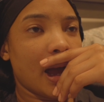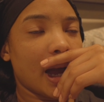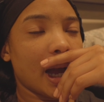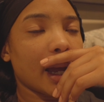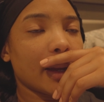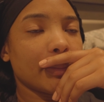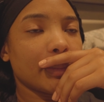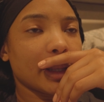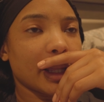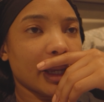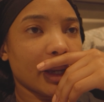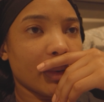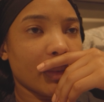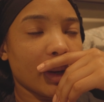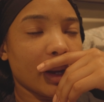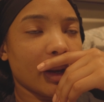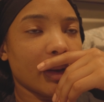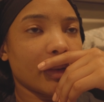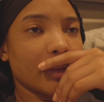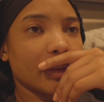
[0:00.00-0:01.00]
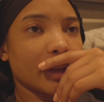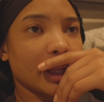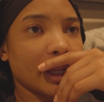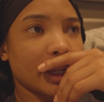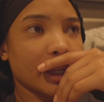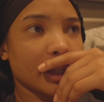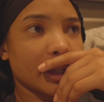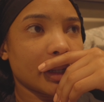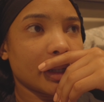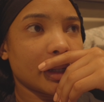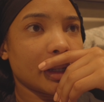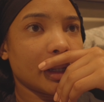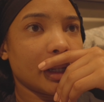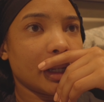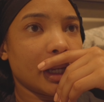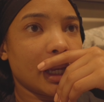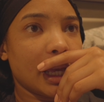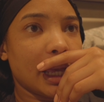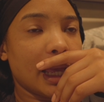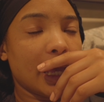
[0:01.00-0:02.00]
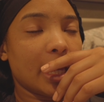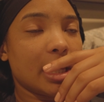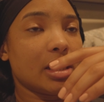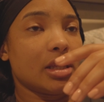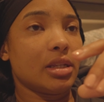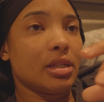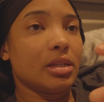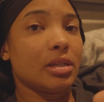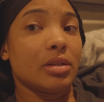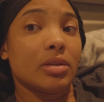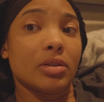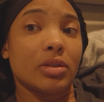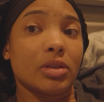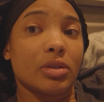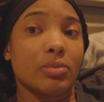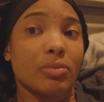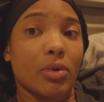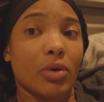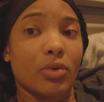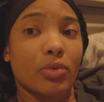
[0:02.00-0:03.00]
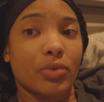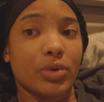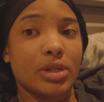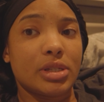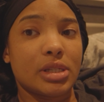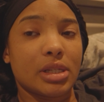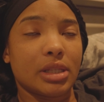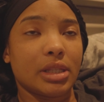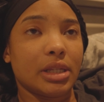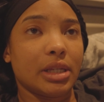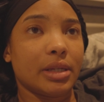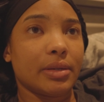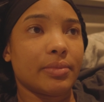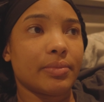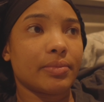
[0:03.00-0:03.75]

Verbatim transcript: I'm like, wow. Like, and mo recently,